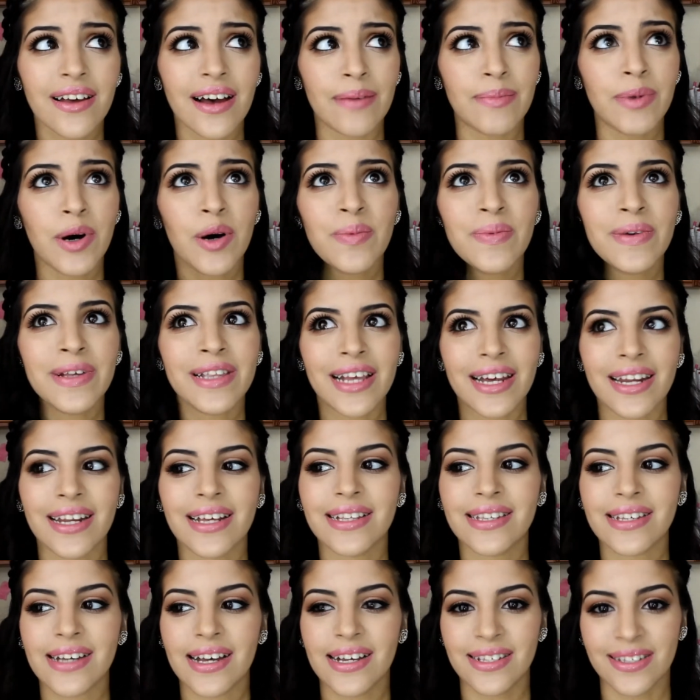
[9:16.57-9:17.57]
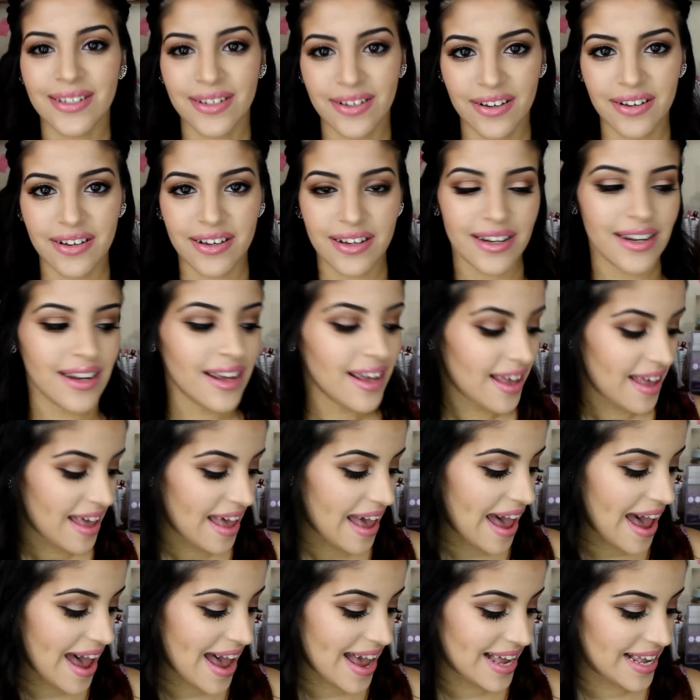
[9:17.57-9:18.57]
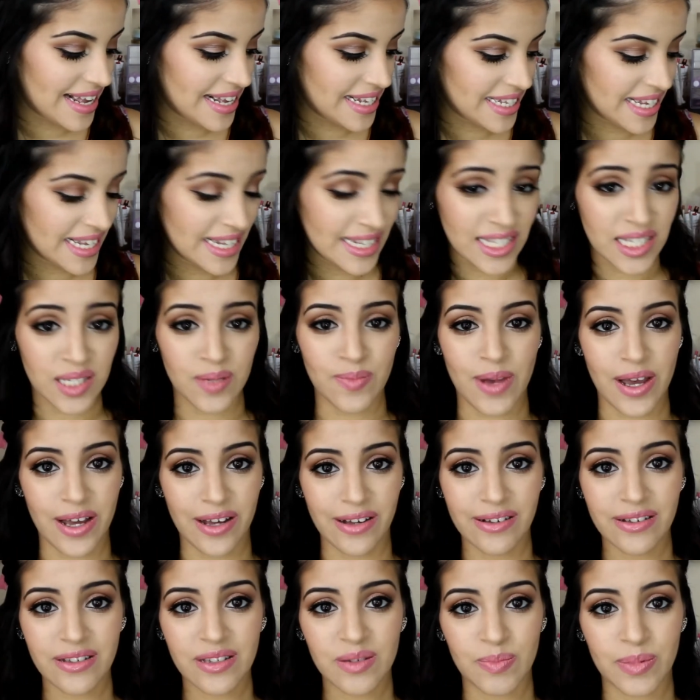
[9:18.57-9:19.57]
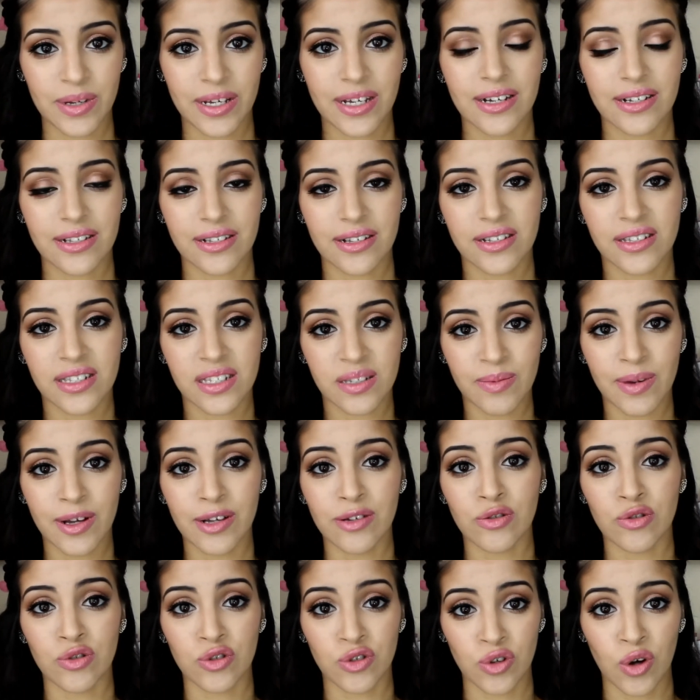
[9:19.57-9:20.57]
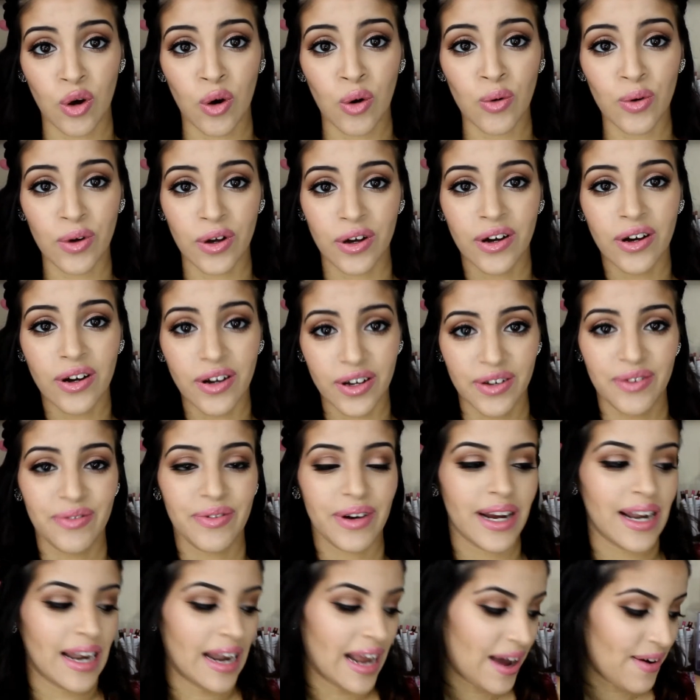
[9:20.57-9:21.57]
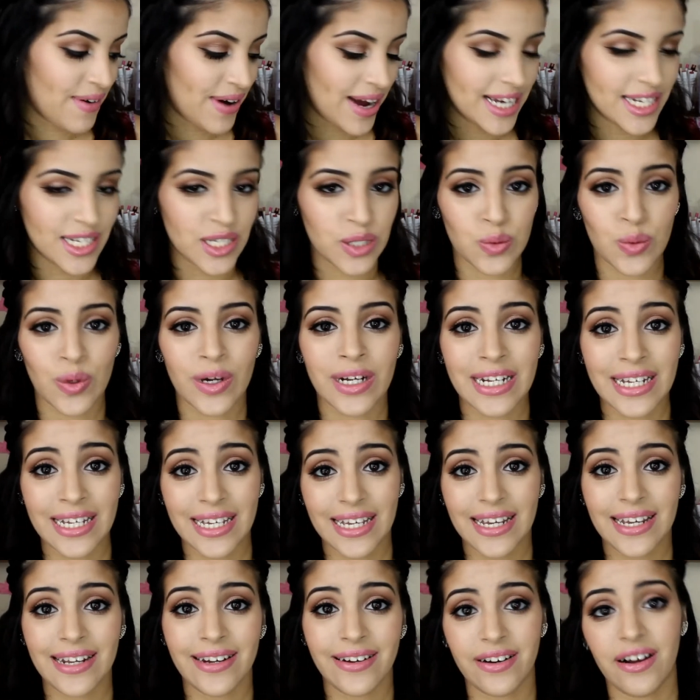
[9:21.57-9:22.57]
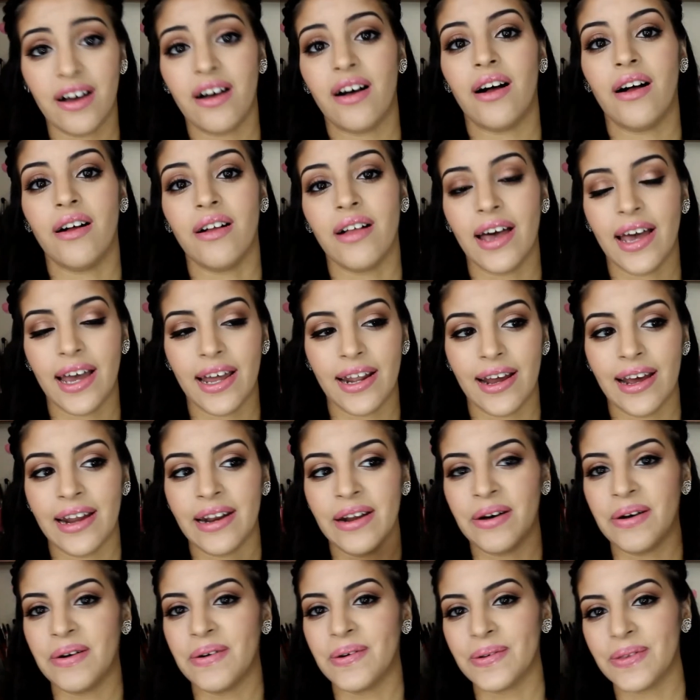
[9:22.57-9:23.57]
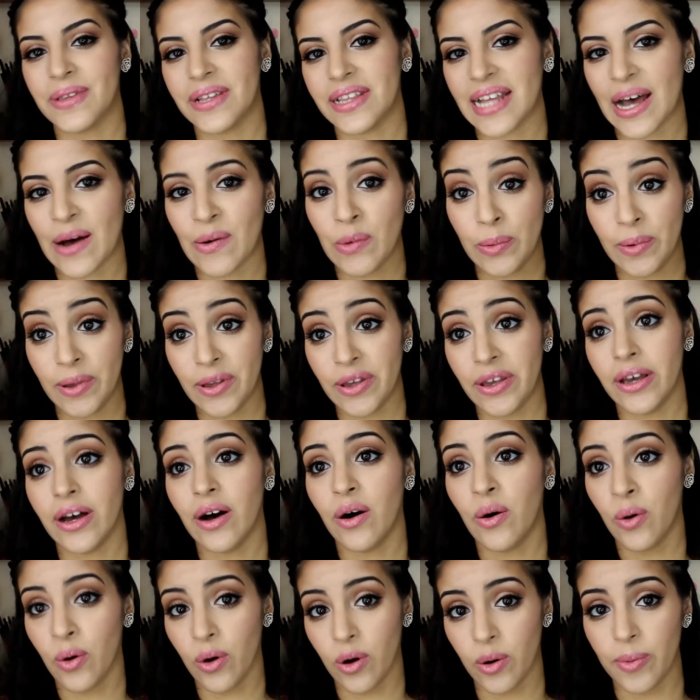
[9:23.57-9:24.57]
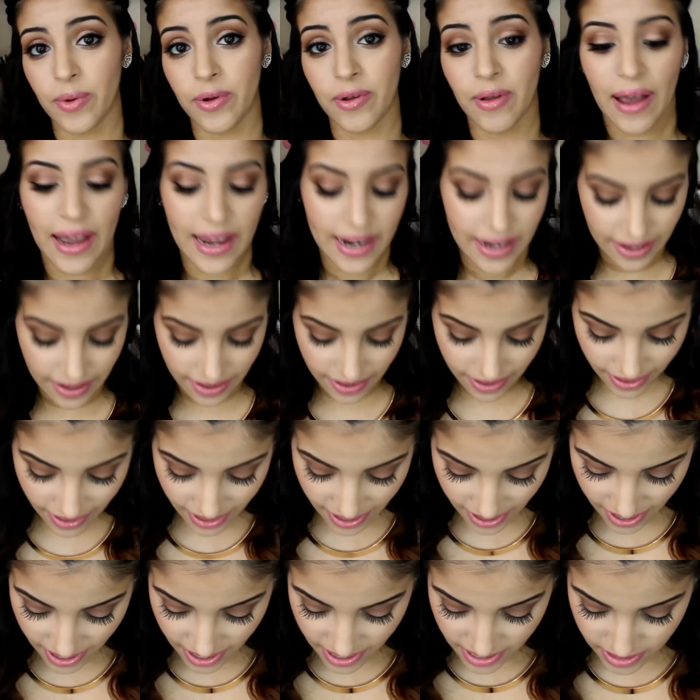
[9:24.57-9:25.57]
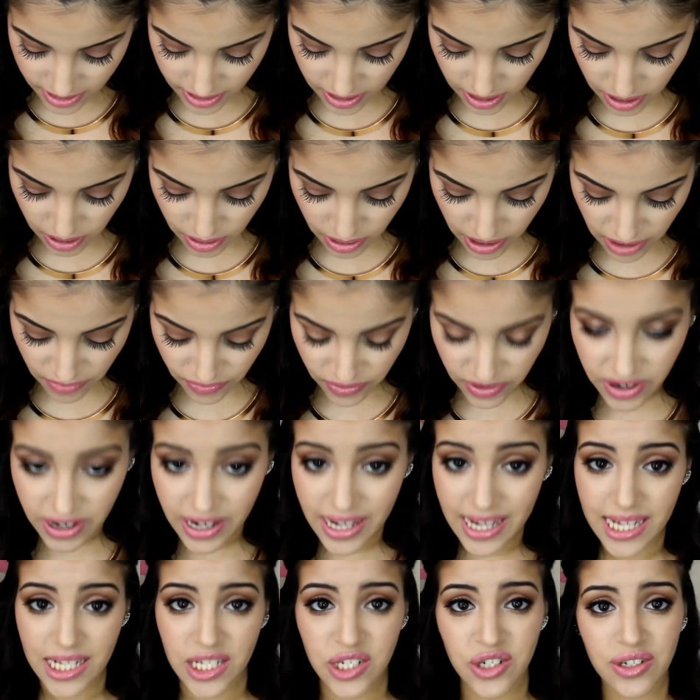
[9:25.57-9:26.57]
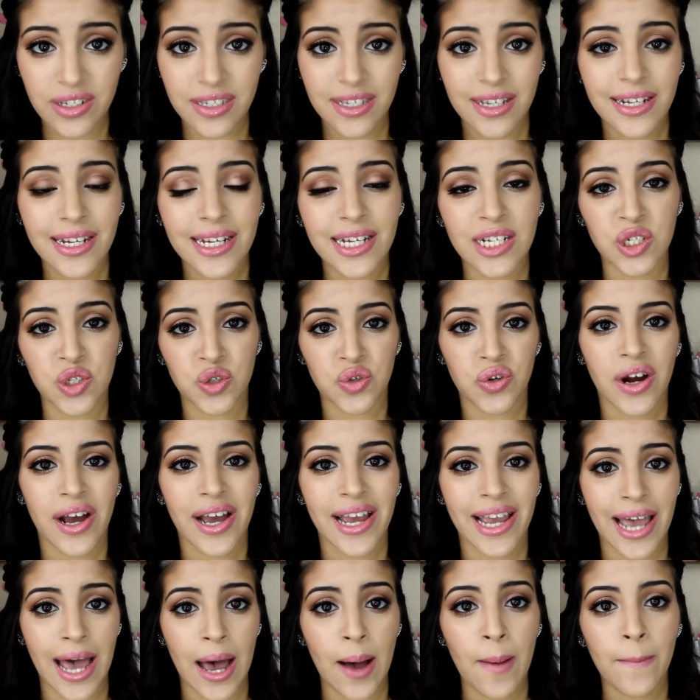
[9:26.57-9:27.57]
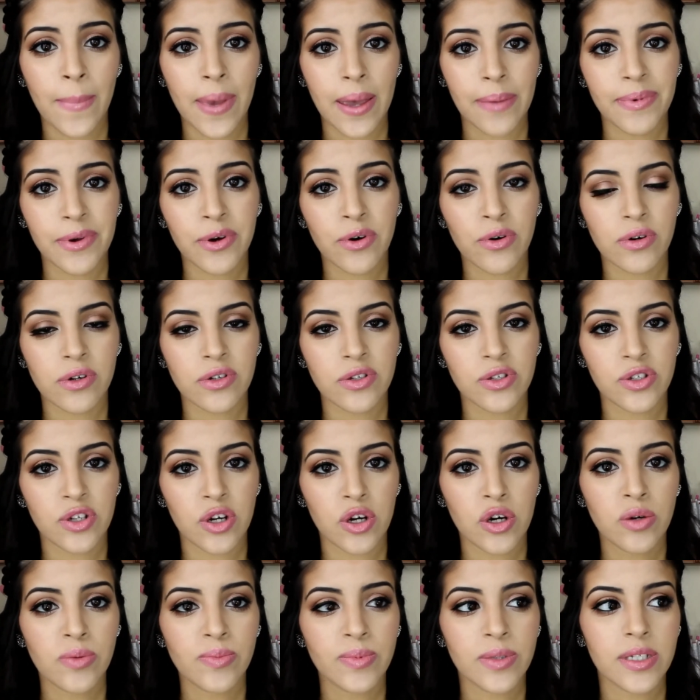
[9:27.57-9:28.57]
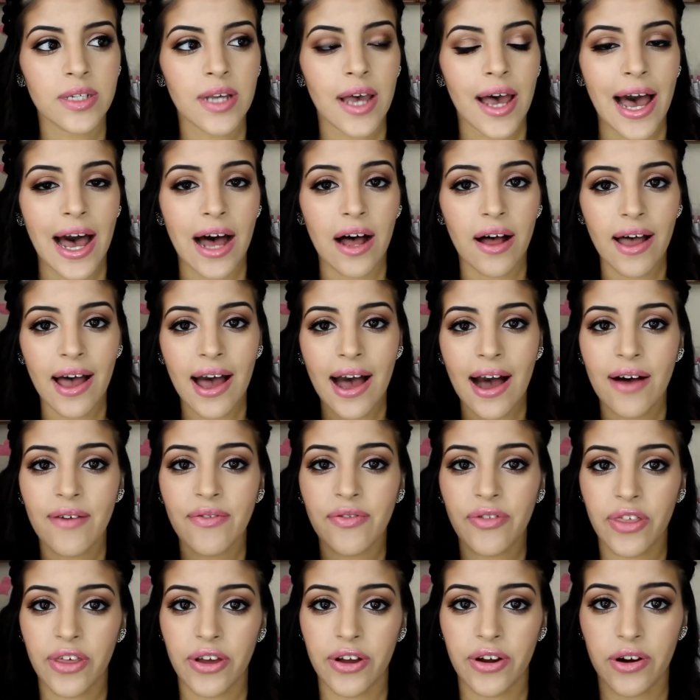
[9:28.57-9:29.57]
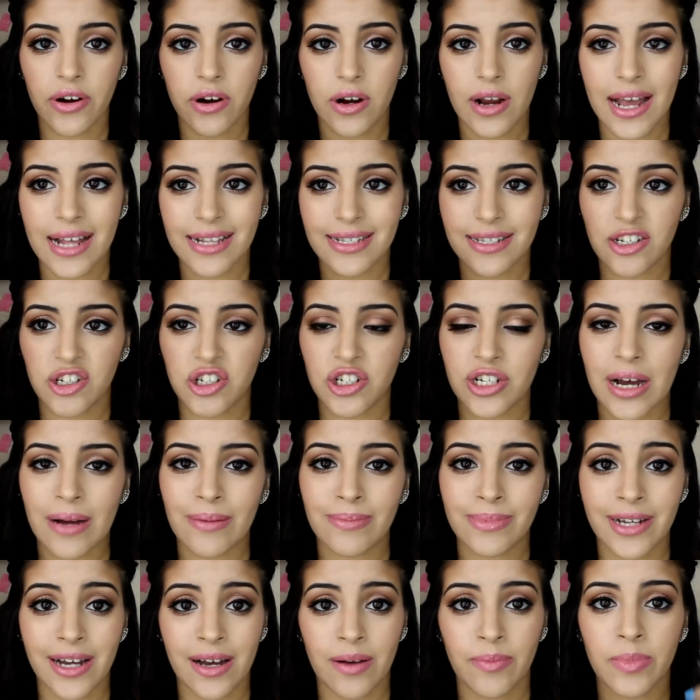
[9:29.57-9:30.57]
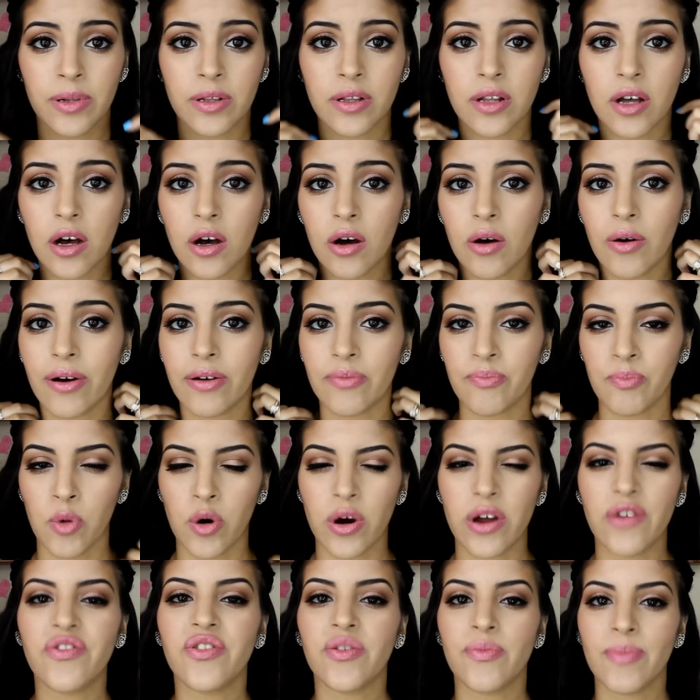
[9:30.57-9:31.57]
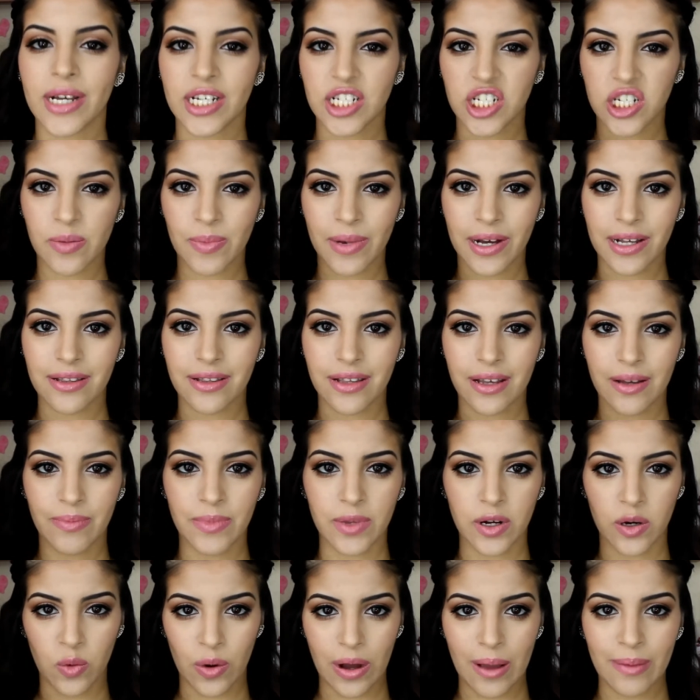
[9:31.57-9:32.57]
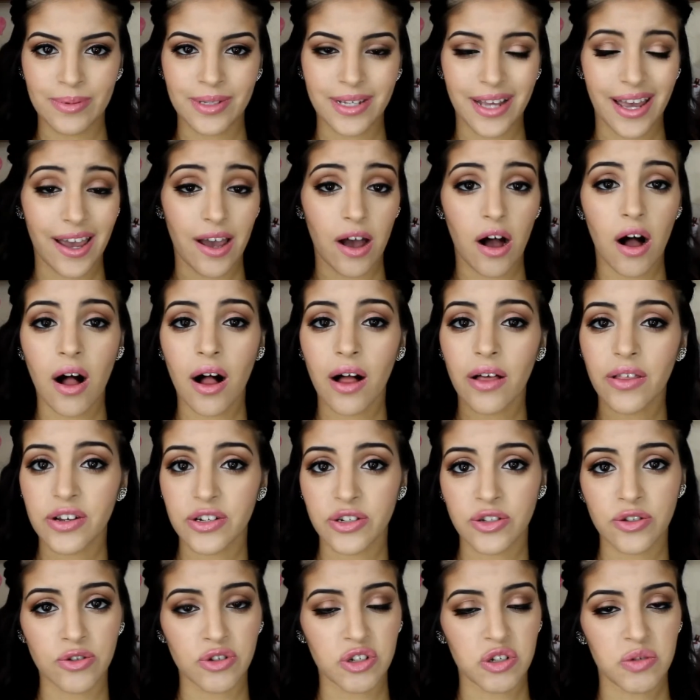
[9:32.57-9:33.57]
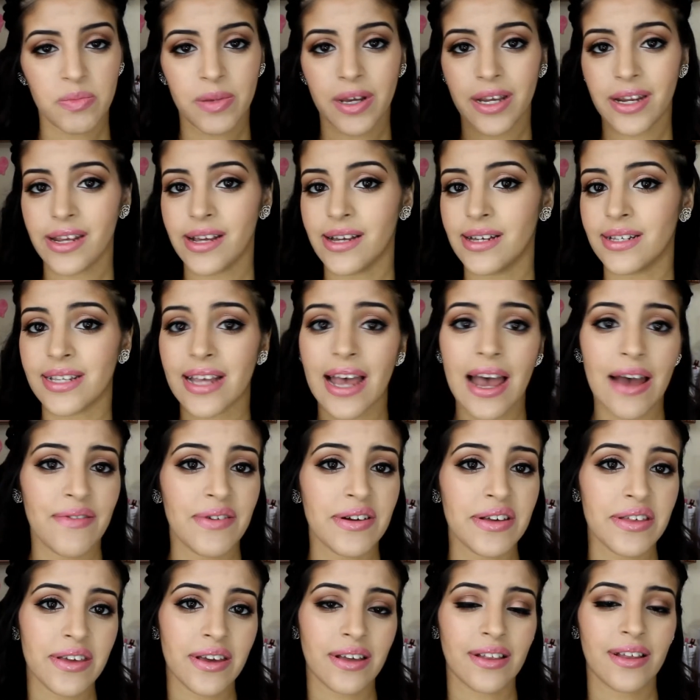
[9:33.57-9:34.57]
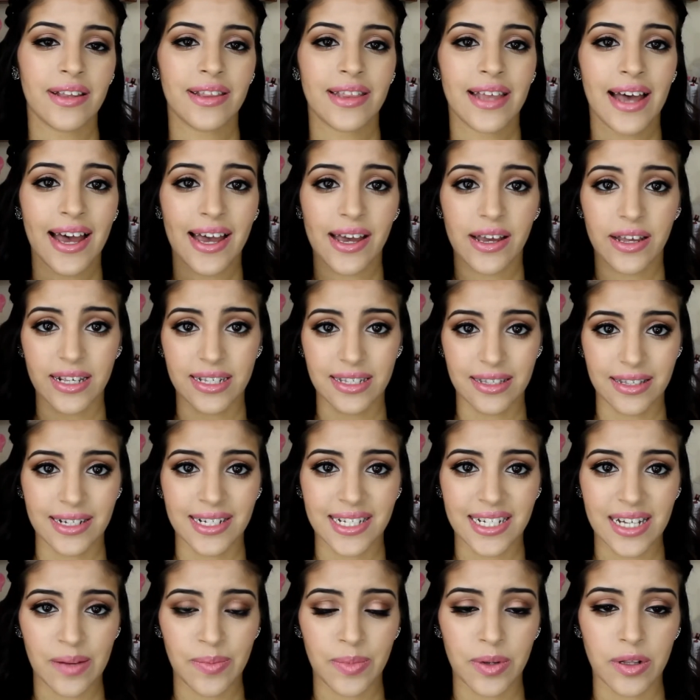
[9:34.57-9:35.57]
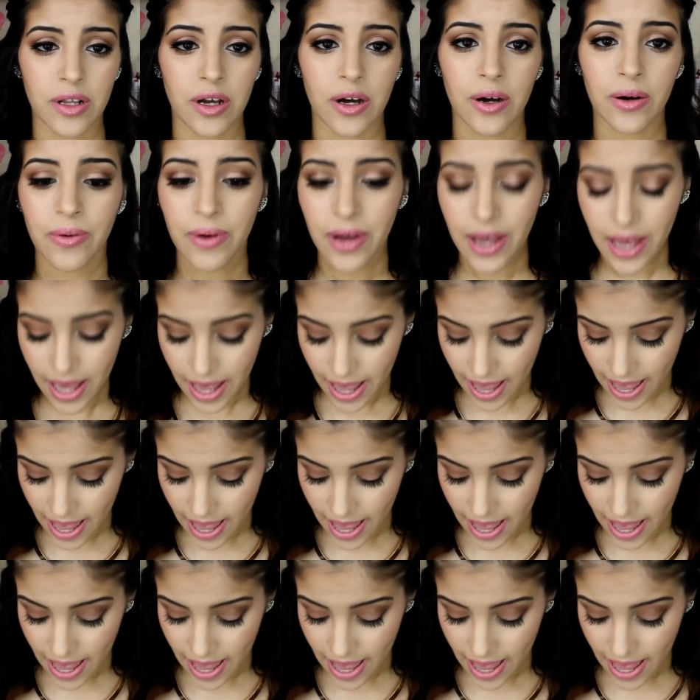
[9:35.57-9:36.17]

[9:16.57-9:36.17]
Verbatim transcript: I'm hoping that it's as good as it smells, because it smells so good right now. I just want to eat it all, and I know that that would be a horrible idea. So if you're interested in trying out Babycorn Soaps, I'll have their Etsy shop down below, more information about them, their website, all their social medias, everything like that is linked down below.